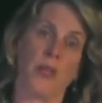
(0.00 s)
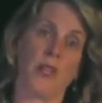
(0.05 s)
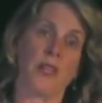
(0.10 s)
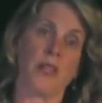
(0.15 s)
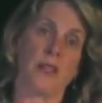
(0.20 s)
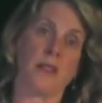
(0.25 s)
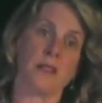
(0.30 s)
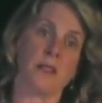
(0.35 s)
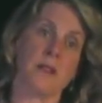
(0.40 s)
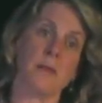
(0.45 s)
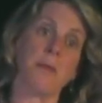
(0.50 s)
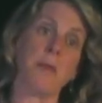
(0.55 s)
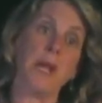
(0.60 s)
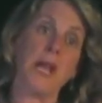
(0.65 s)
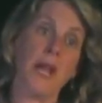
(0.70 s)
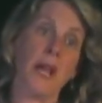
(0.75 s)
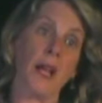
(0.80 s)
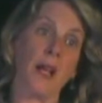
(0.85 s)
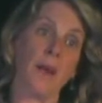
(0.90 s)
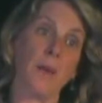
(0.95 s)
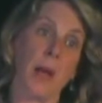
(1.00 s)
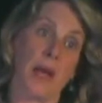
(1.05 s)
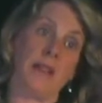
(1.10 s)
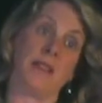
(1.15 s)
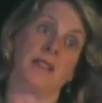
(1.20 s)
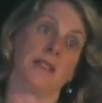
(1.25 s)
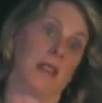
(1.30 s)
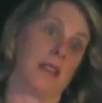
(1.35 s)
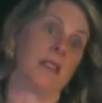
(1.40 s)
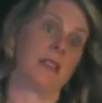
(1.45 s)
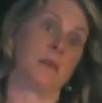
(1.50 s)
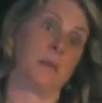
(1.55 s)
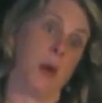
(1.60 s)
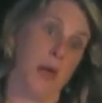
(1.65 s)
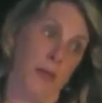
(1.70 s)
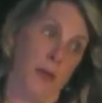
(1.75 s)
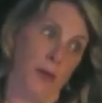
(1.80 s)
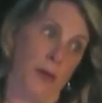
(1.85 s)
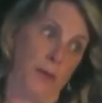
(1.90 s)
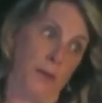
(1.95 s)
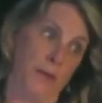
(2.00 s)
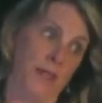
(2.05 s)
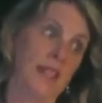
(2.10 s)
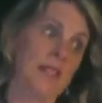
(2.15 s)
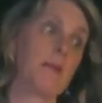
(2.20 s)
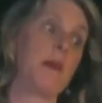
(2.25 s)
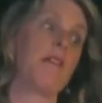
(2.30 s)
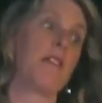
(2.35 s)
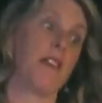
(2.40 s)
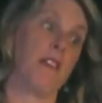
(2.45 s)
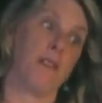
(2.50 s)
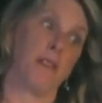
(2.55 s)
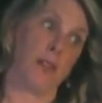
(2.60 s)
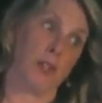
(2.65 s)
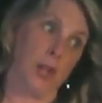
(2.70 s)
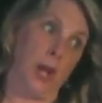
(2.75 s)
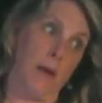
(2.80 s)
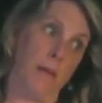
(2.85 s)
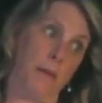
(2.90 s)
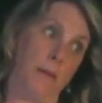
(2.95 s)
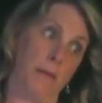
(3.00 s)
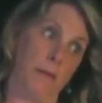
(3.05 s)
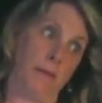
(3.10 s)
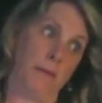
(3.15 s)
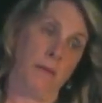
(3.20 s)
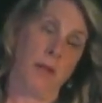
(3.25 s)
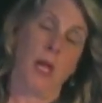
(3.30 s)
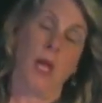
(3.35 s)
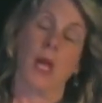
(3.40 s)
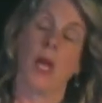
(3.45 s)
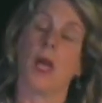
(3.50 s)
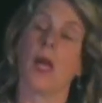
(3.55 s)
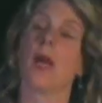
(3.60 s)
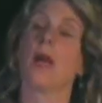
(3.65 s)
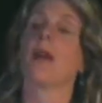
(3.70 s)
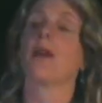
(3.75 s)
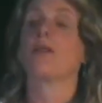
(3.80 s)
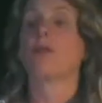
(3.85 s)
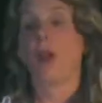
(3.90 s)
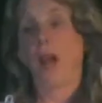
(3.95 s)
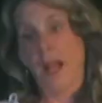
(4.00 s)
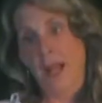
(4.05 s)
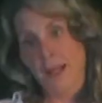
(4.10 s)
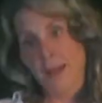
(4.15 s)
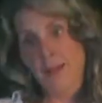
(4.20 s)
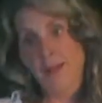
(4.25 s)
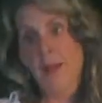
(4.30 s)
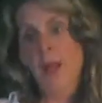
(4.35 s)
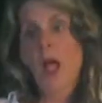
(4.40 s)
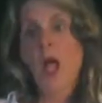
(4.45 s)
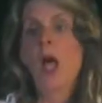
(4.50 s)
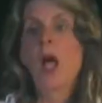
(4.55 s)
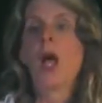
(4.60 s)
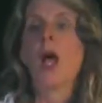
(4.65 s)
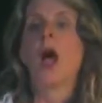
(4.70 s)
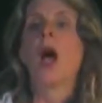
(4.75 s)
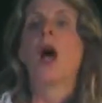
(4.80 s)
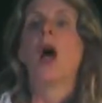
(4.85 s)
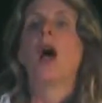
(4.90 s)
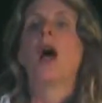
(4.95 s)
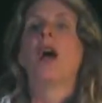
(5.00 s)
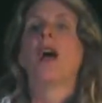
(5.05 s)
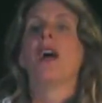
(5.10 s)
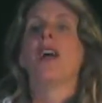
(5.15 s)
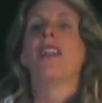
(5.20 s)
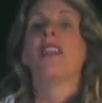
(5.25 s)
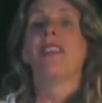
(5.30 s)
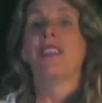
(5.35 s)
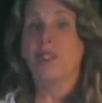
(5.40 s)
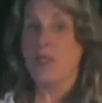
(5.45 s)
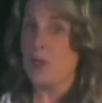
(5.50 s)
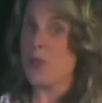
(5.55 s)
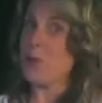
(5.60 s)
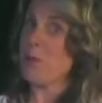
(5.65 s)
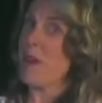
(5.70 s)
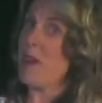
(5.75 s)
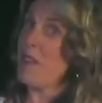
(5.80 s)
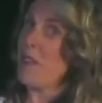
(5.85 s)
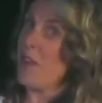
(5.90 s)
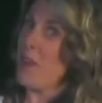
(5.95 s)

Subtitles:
is being my son's mother. That's my favorite job, right? This is my